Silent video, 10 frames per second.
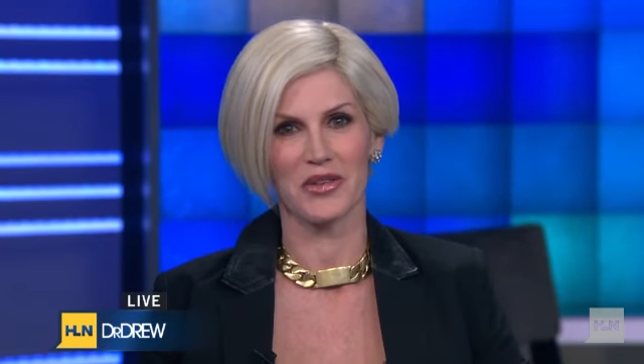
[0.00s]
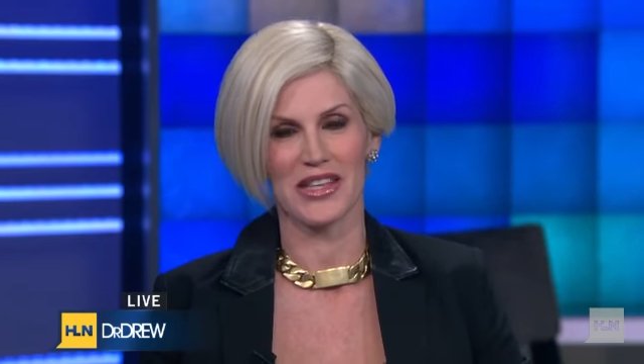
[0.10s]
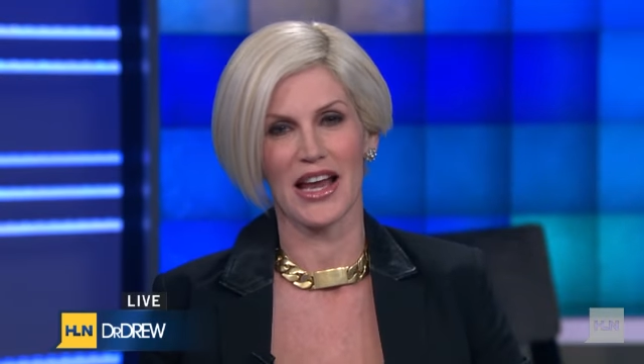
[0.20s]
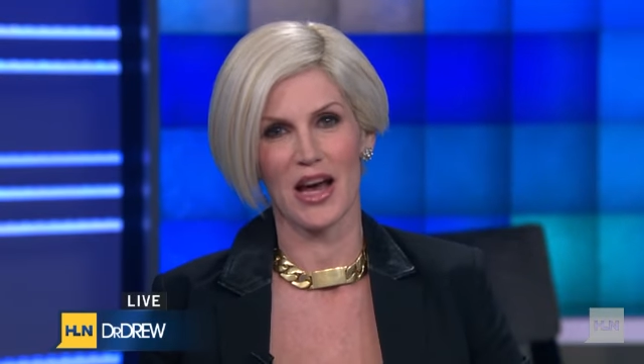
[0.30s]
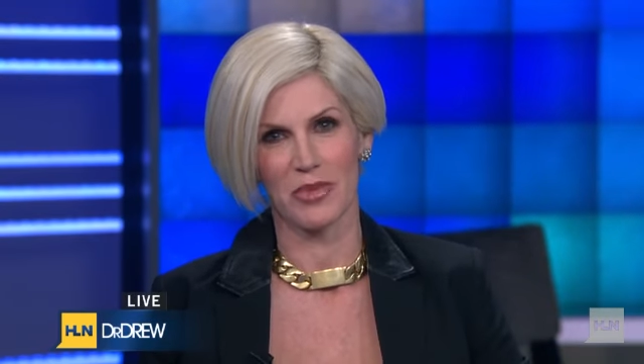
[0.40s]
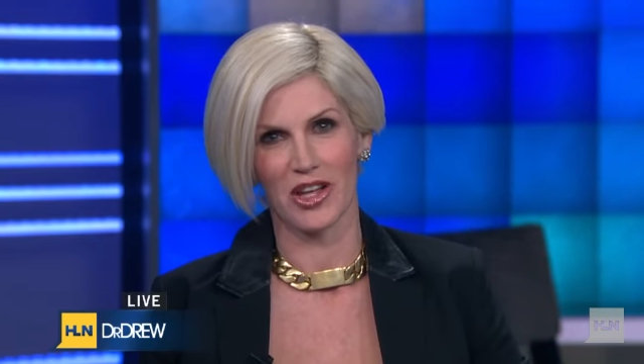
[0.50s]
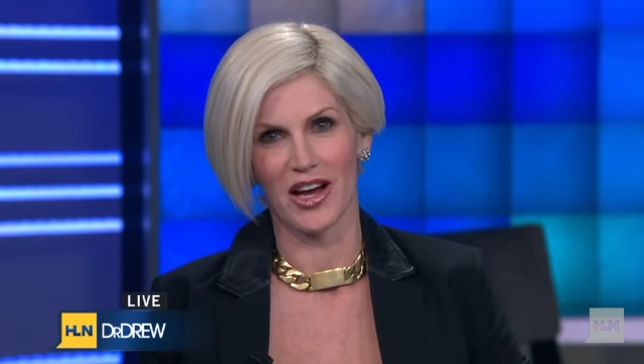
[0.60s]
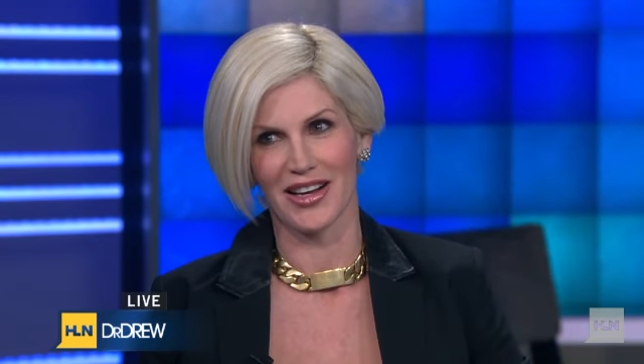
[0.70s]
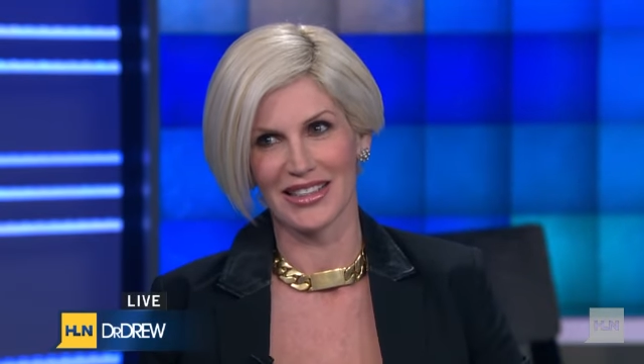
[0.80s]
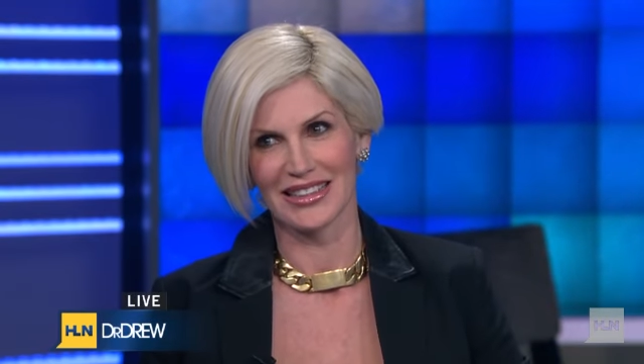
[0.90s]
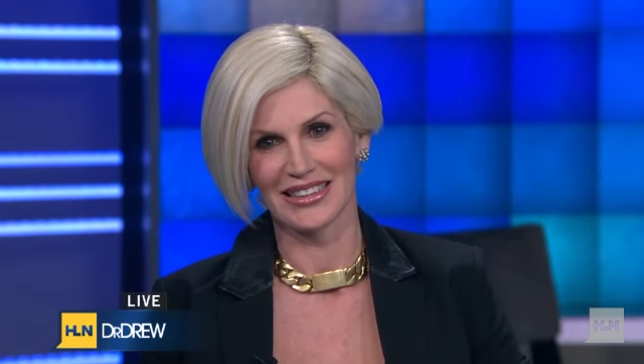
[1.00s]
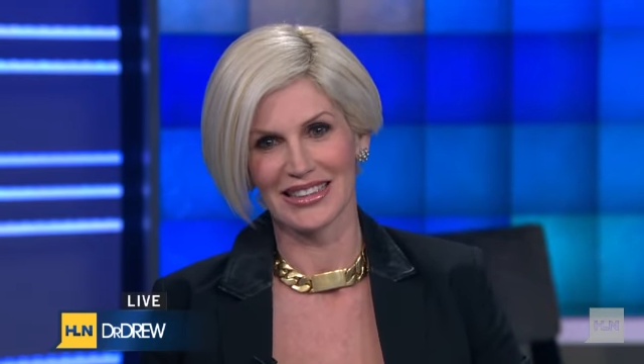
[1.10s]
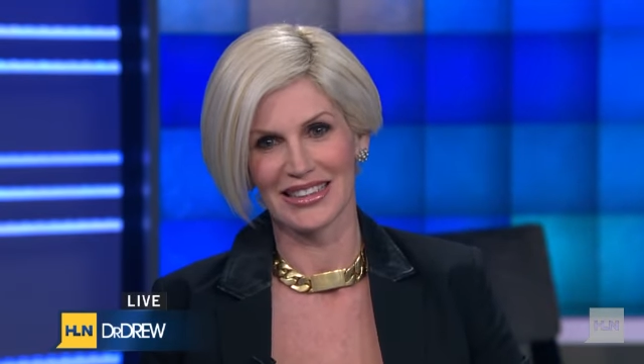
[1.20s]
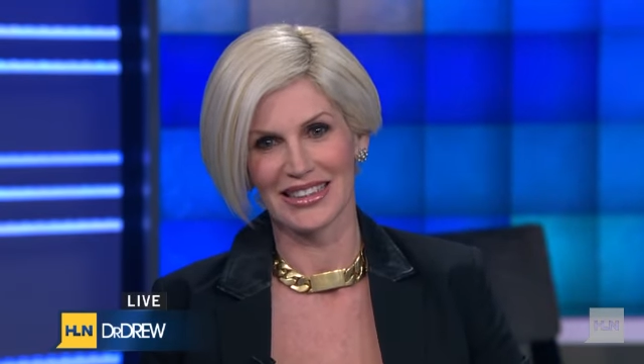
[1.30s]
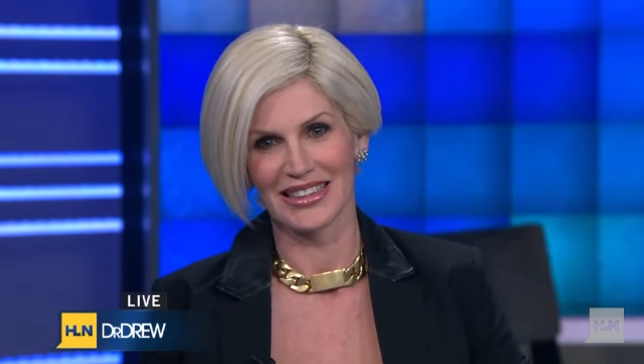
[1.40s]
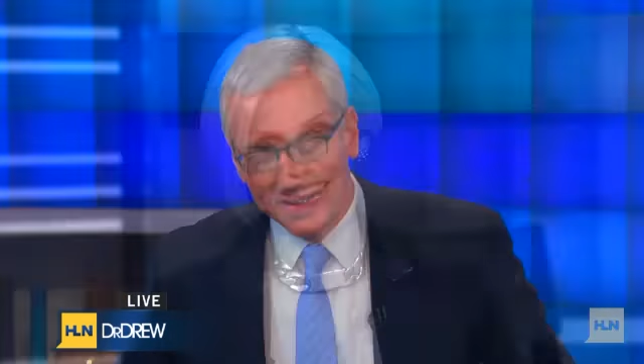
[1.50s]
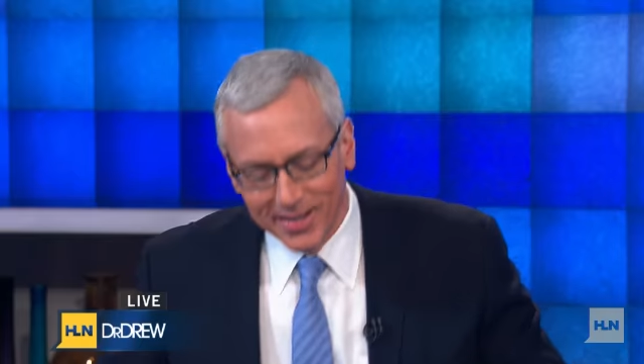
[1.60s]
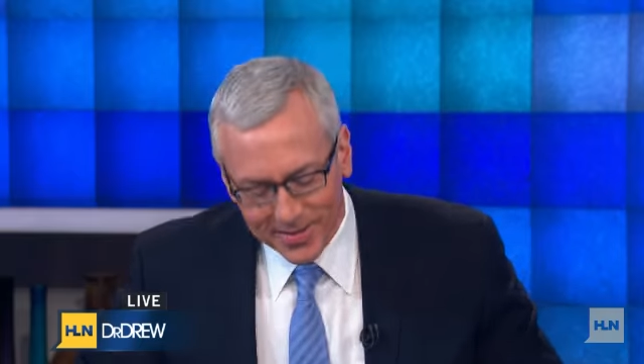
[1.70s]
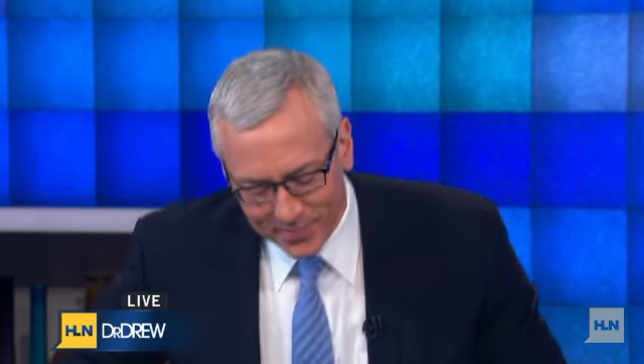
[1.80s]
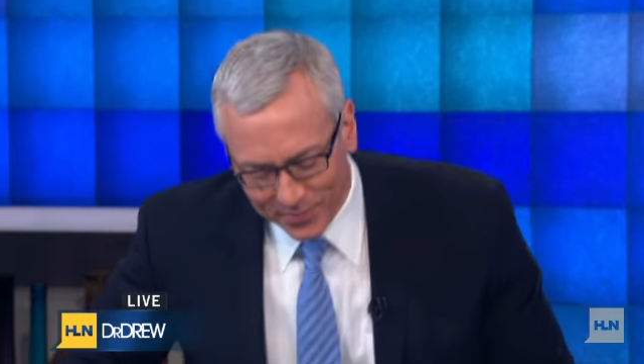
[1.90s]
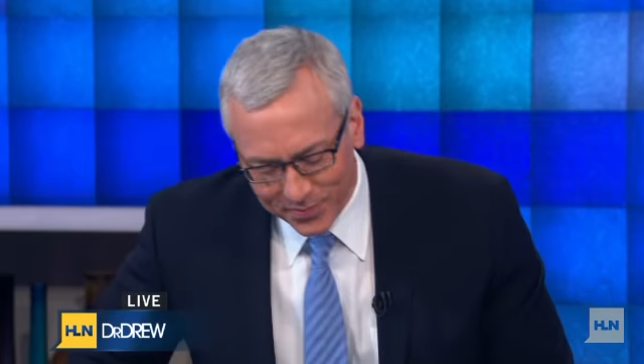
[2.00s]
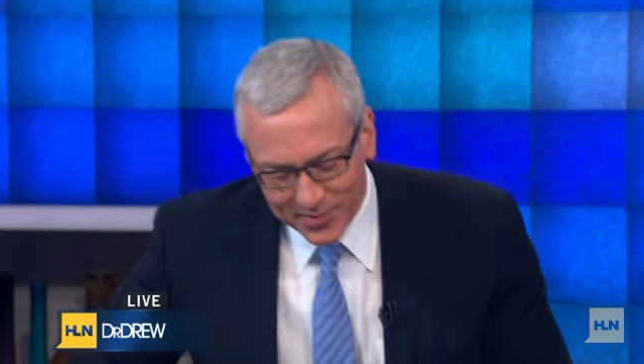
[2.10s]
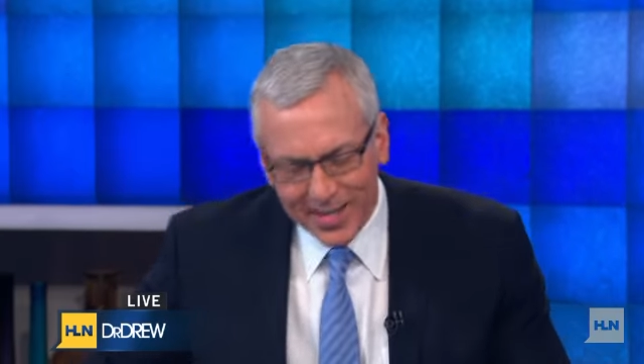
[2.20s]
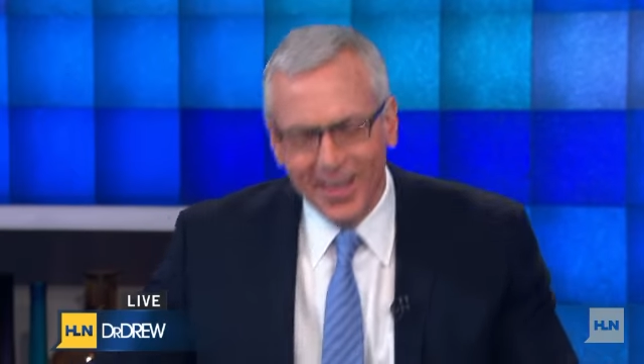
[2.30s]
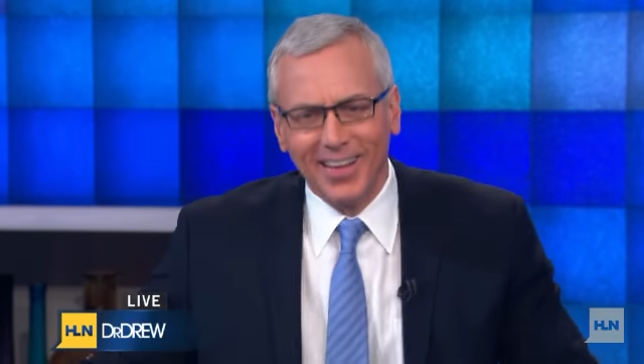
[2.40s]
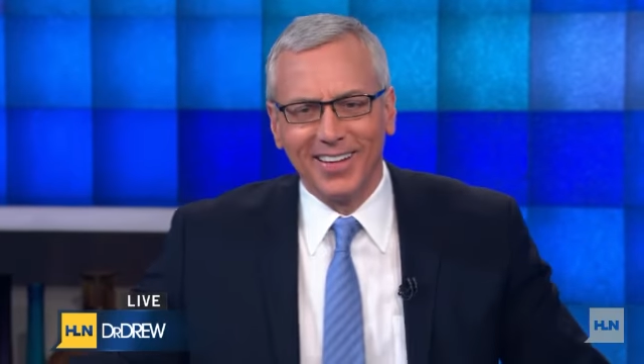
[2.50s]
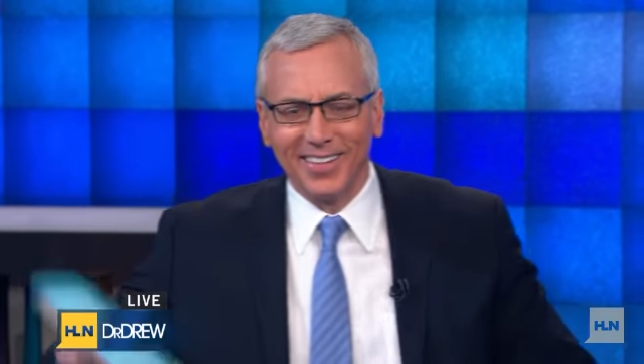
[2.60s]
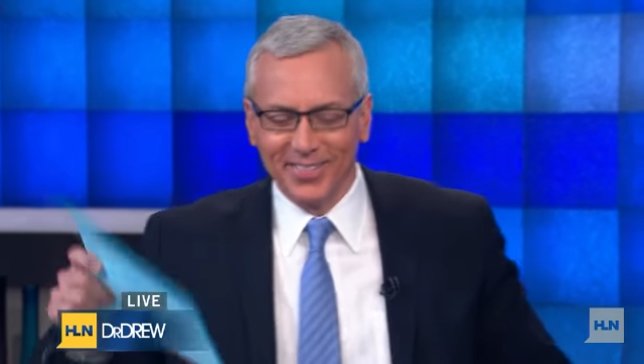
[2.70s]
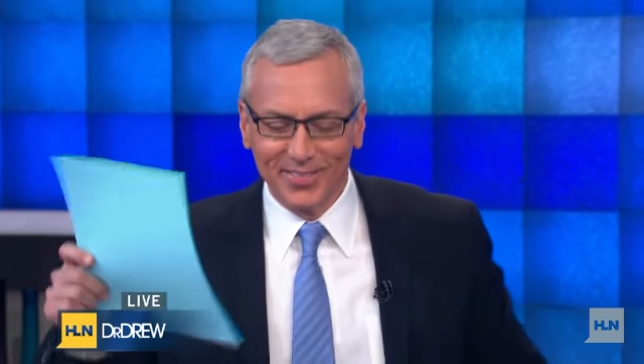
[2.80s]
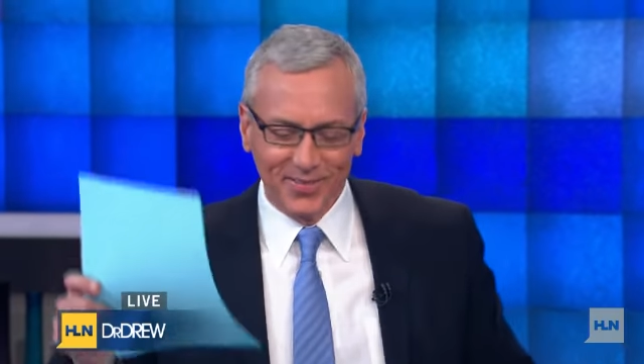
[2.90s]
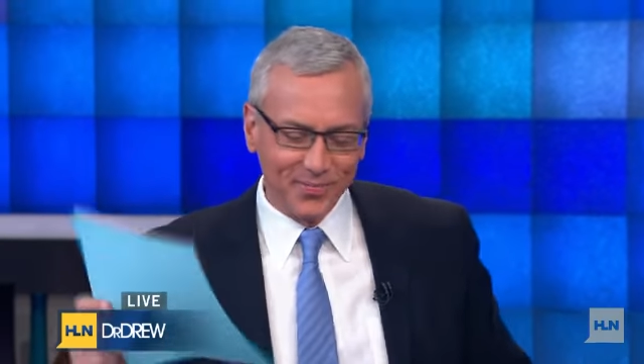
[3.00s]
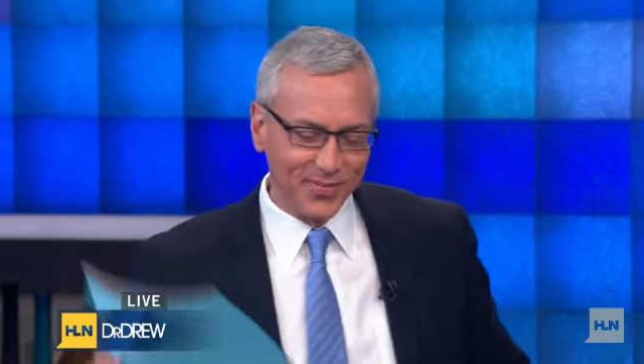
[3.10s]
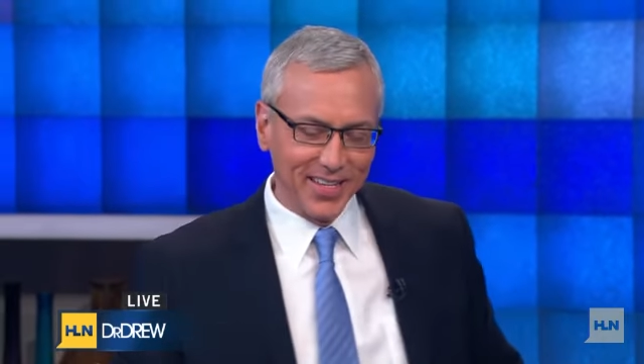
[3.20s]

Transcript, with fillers: was that epilogue? Hold, hold on. Oh, can I just say I can't stop reading it.